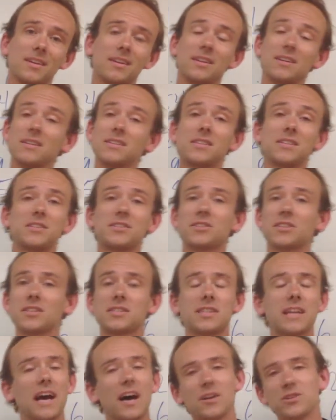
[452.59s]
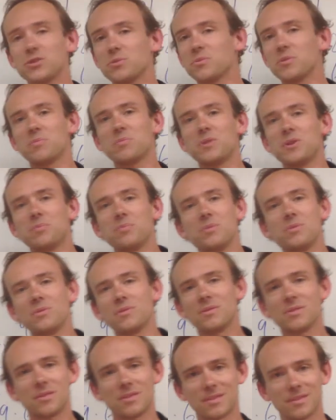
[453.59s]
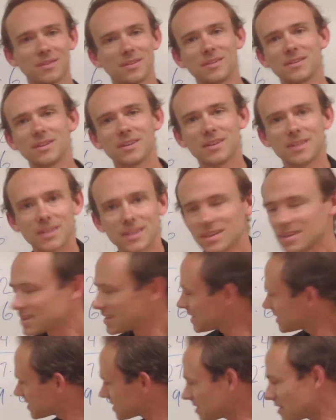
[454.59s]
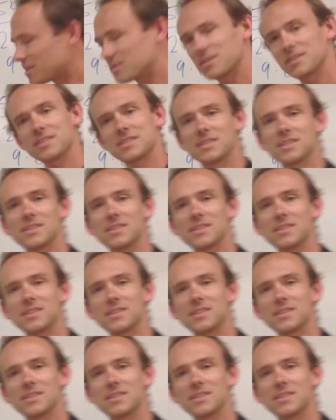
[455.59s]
This is just algebra, people. That's all this